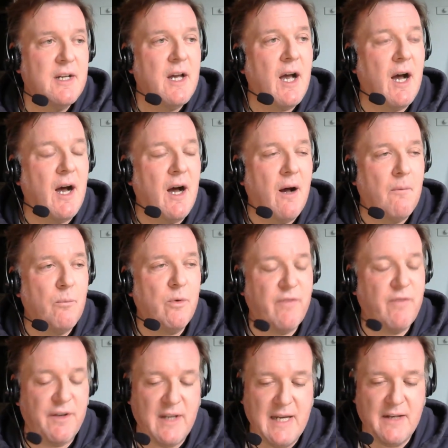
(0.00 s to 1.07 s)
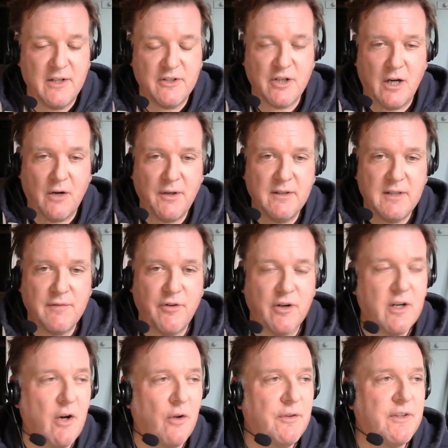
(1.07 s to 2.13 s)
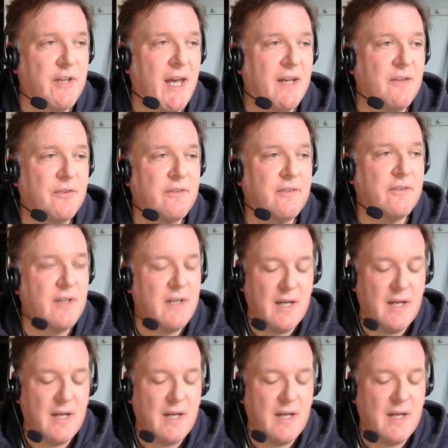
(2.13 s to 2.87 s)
in the child in different contexts.